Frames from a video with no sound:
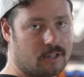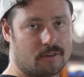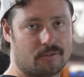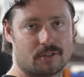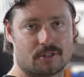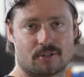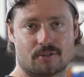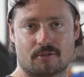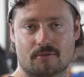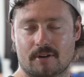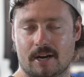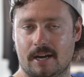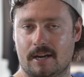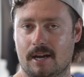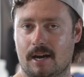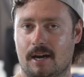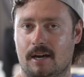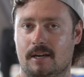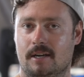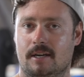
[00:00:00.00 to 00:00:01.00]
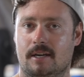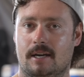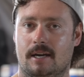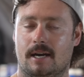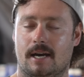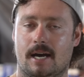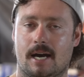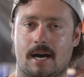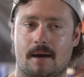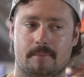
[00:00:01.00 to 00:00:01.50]
the original render.
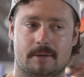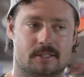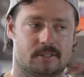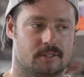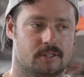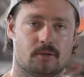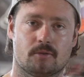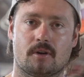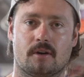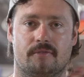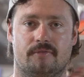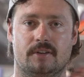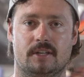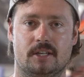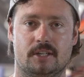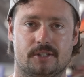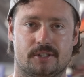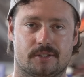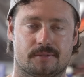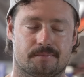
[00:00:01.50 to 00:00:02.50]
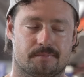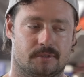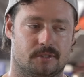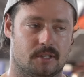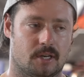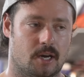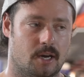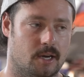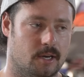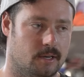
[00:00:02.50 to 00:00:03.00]
Um, it's still not finished,
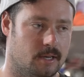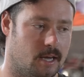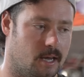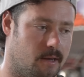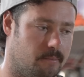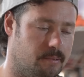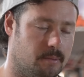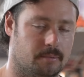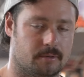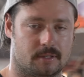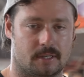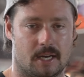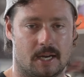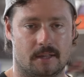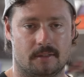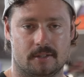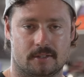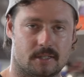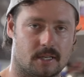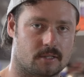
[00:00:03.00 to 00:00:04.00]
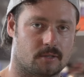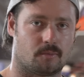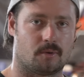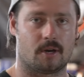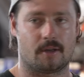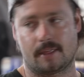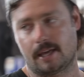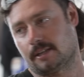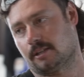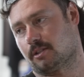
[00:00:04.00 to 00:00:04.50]
so yeah, people saying this doesn't
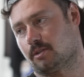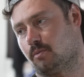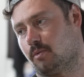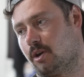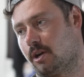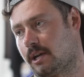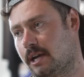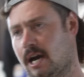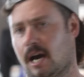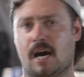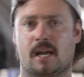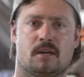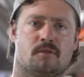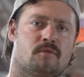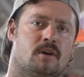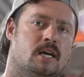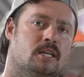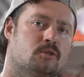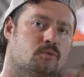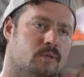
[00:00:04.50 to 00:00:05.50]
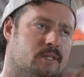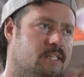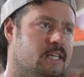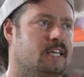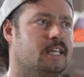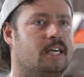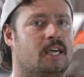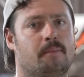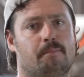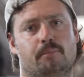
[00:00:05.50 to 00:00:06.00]
work, that doesn't work, it hardly runs. We see
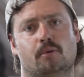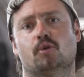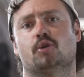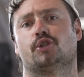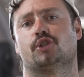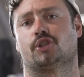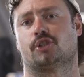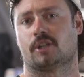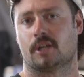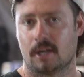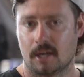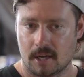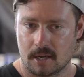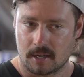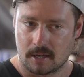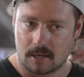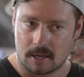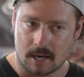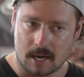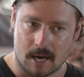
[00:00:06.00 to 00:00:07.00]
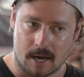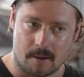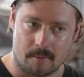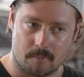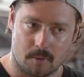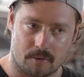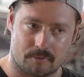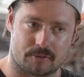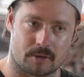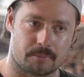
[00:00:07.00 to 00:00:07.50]
it get pushed
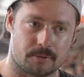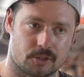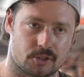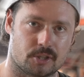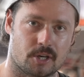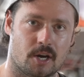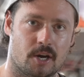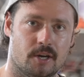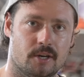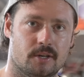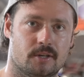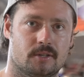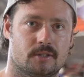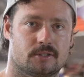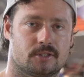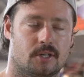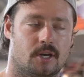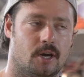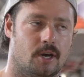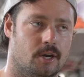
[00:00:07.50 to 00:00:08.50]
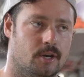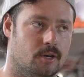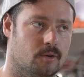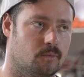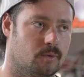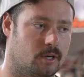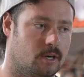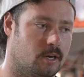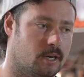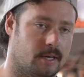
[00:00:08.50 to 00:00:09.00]
um, from the show, so
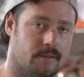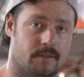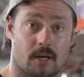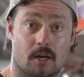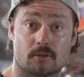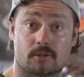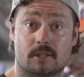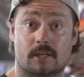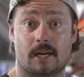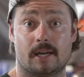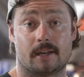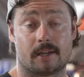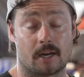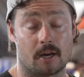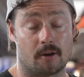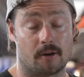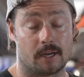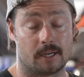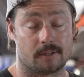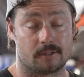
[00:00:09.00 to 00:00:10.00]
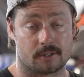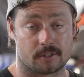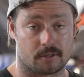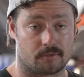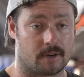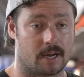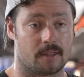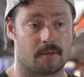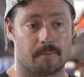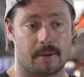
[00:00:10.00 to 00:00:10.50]
we've got to get the alternator going because it
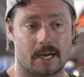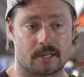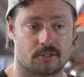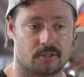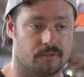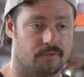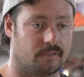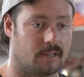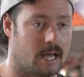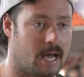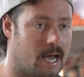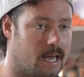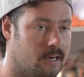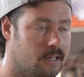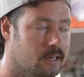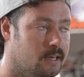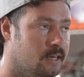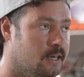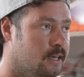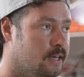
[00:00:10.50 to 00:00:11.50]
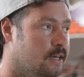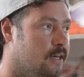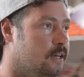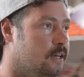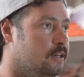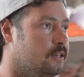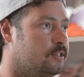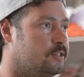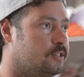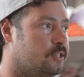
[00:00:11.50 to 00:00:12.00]
ran the battery flat.
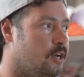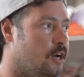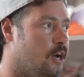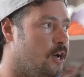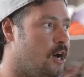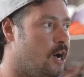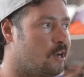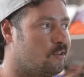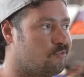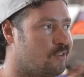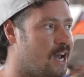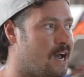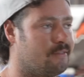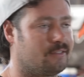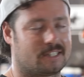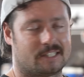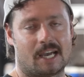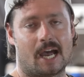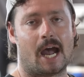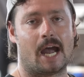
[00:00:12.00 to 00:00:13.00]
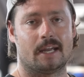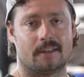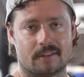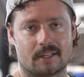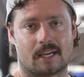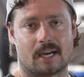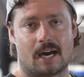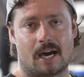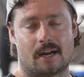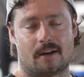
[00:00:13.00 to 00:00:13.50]
So I'd rather take
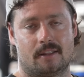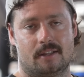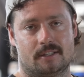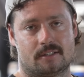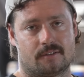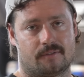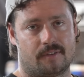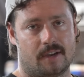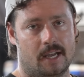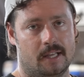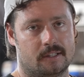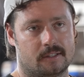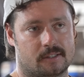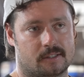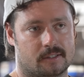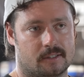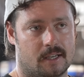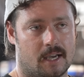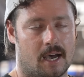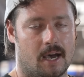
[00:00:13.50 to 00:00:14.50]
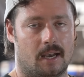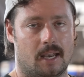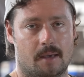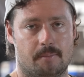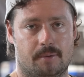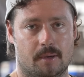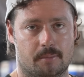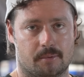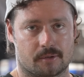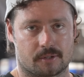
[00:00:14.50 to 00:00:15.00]
the car to these events, uh,
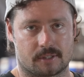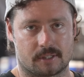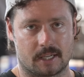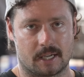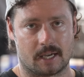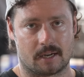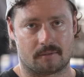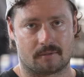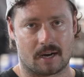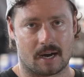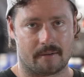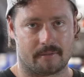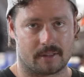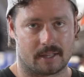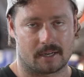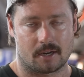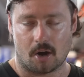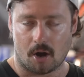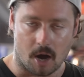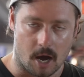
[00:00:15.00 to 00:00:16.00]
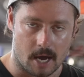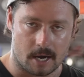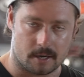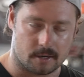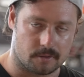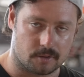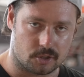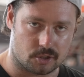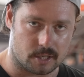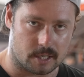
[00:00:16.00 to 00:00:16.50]
let people see it rather than hide it
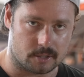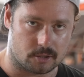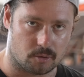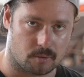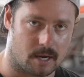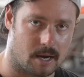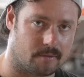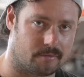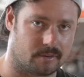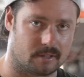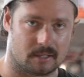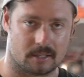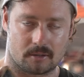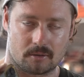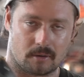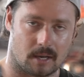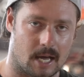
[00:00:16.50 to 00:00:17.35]
in the shed till every little